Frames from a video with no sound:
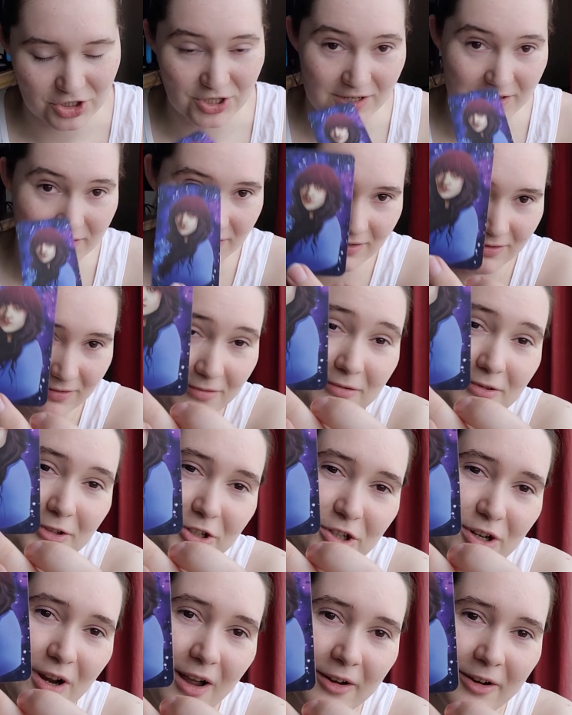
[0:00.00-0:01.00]
she's
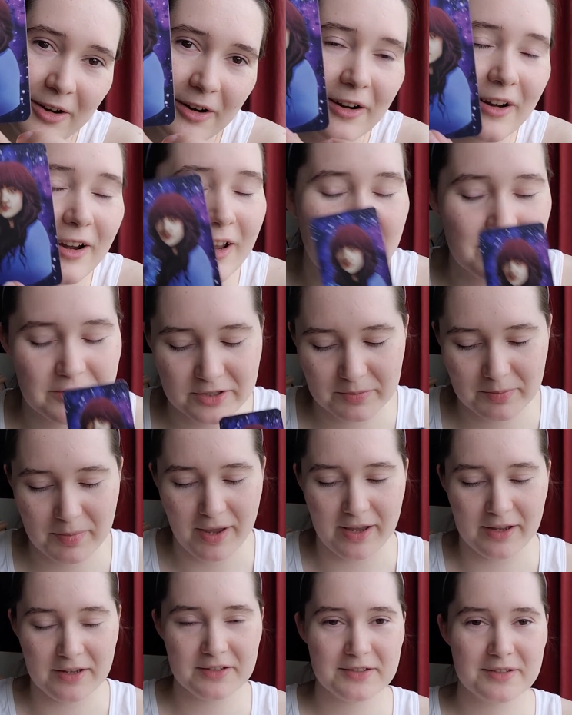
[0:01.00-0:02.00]
shocker in
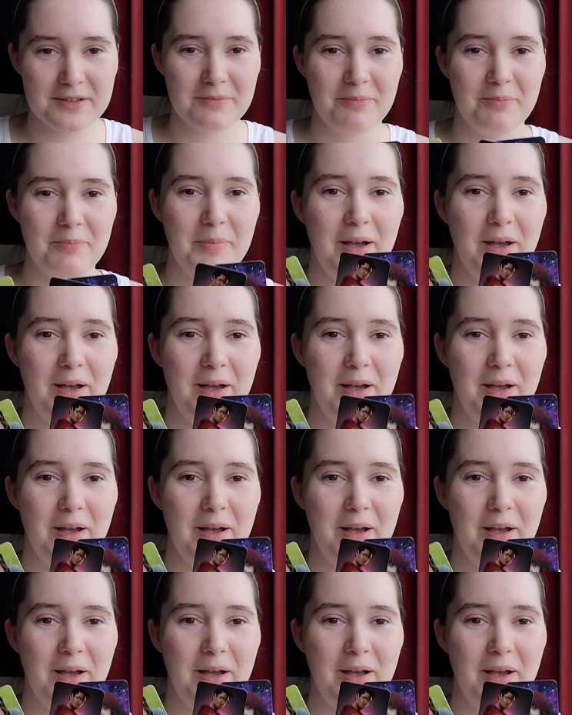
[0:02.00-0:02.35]
space.